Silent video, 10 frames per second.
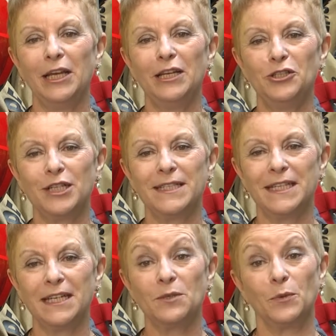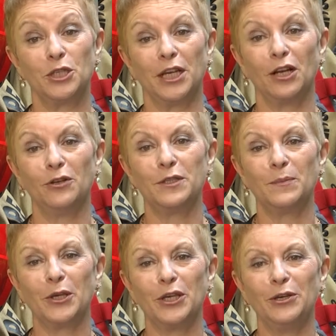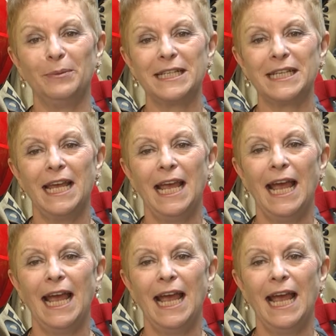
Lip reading: logistics, which includes procurement,